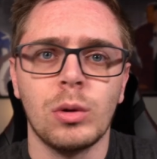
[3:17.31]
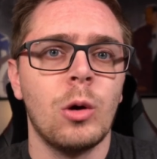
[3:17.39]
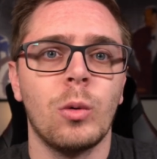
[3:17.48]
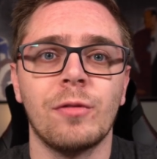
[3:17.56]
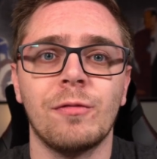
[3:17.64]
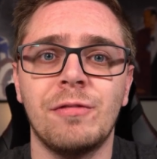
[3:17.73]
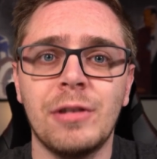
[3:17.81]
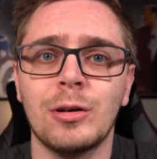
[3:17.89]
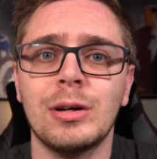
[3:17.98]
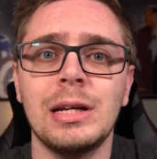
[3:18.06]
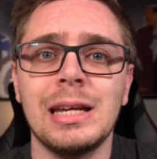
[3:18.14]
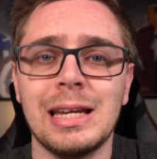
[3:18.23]
with
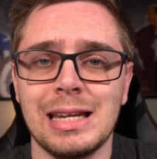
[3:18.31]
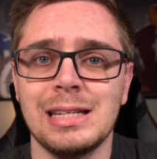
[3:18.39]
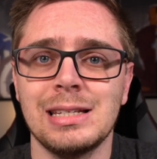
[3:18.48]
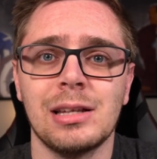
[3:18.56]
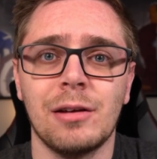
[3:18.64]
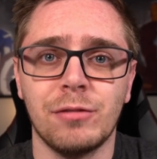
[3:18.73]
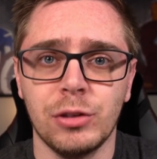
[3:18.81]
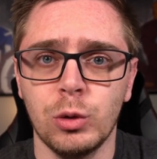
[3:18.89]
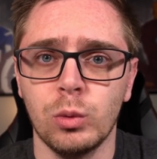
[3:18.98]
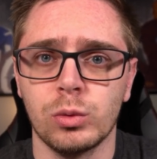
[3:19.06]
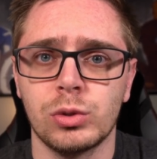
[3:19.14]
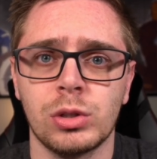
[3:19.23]
very ease of
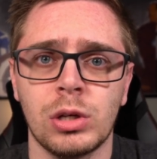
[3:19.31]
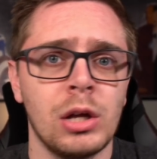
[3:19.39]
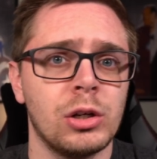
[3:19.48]
use.